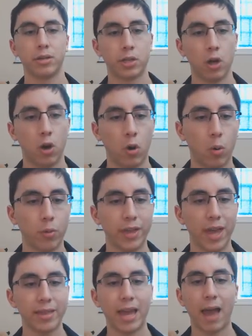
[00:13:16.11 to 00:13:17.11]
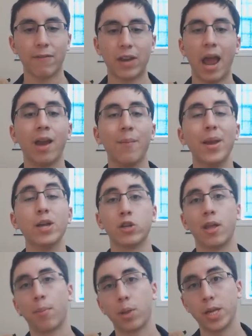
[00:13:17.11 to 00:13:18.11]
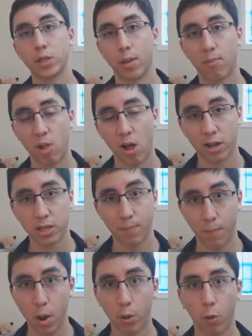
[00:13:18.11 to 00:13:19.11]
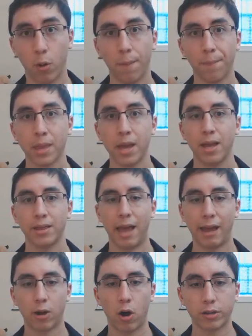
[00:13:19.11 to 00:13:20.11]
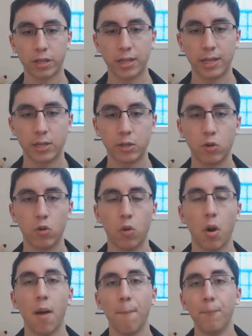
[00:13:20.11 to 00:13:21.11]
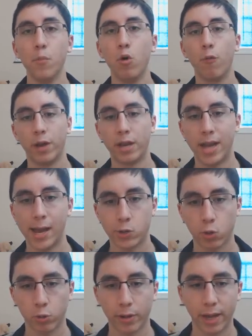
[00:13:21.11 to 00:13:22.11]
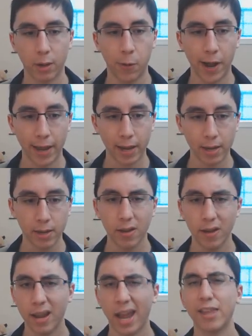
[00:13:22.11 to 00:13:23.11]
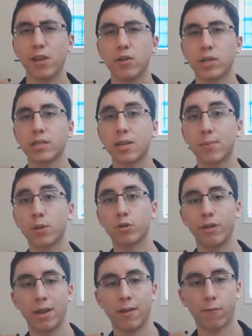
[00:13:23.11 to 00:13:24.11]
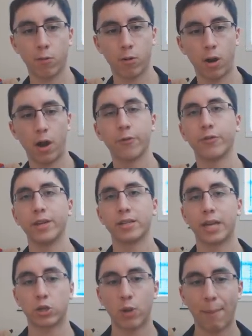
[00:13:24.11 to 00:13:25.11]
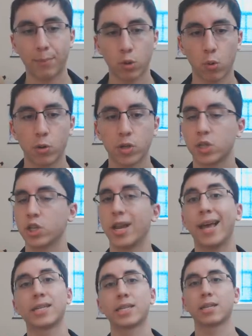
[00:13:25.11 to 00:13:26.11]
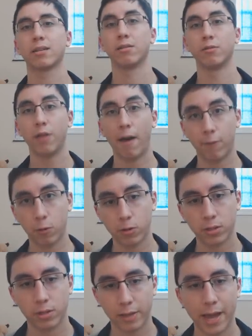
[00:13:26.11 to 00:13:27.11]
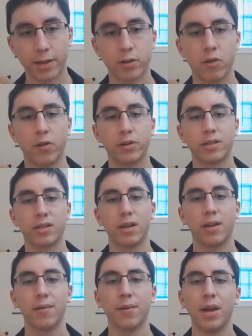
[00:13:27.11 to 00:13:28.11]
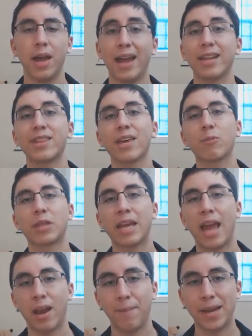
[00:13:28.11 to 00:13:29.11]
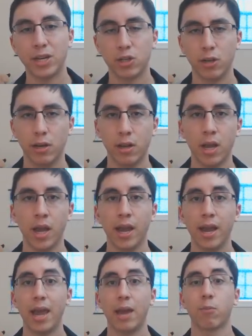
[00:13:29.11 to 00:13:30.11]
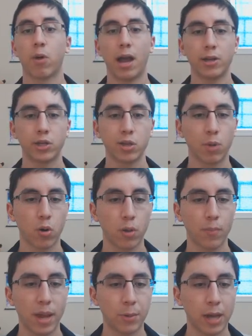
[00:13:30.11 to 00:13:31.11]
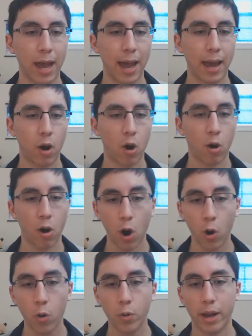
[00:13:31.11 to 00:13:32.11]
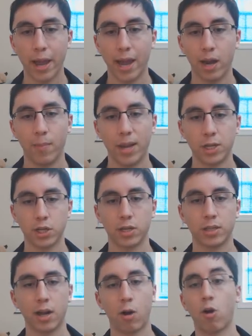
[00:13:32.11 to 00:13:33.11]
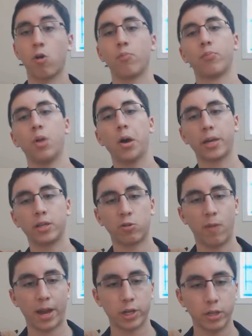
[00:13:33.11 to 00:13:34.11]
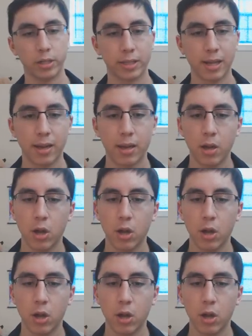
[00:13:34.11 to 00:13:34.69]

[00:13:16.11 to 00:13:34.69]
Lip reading: So then they have an animation that plays on the block's model that causes it to move in a natural looking way. And they use a similar thing for other things like trapdoors, chests, levers, lanterns, anything with an animation. And I assume we're going to be able to add our own animations, our own block interactions.